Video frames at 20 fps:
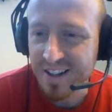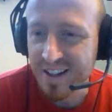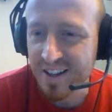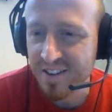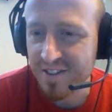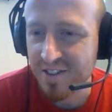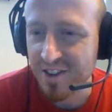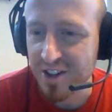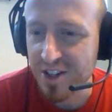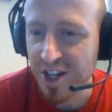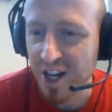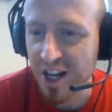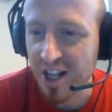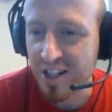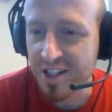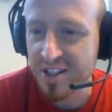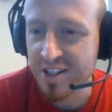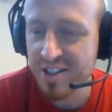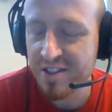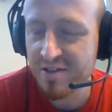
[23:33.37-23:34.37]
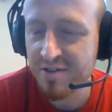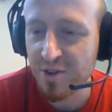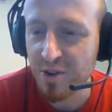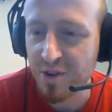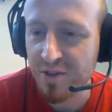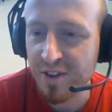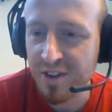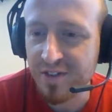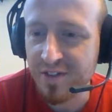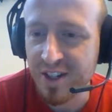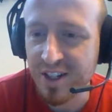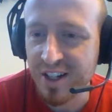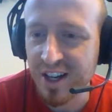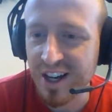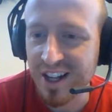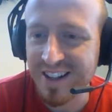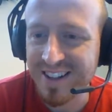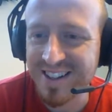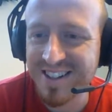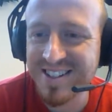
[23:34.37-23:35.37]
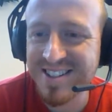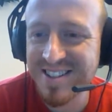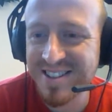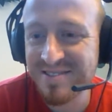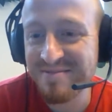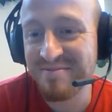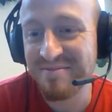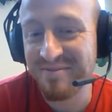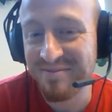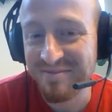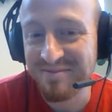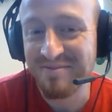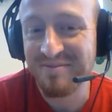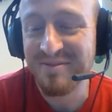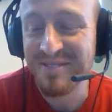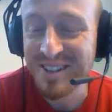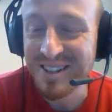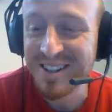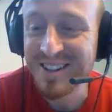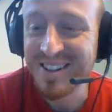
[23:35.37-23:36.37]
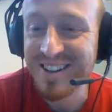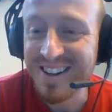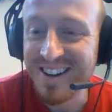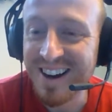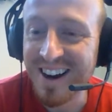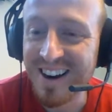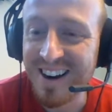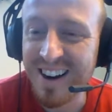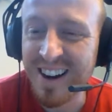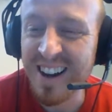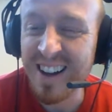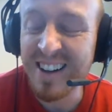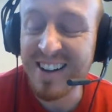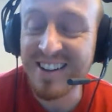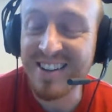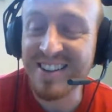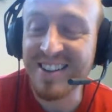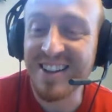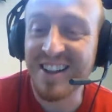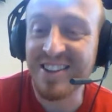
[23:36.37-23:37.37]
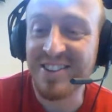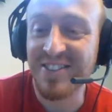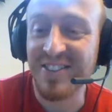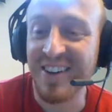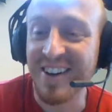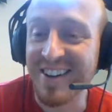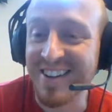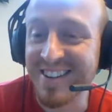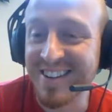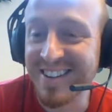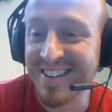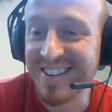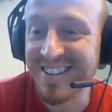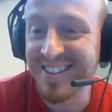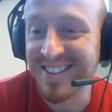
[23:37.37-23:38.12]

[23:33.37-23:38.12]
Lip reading: For dollars, $4.50. All right, that's fine.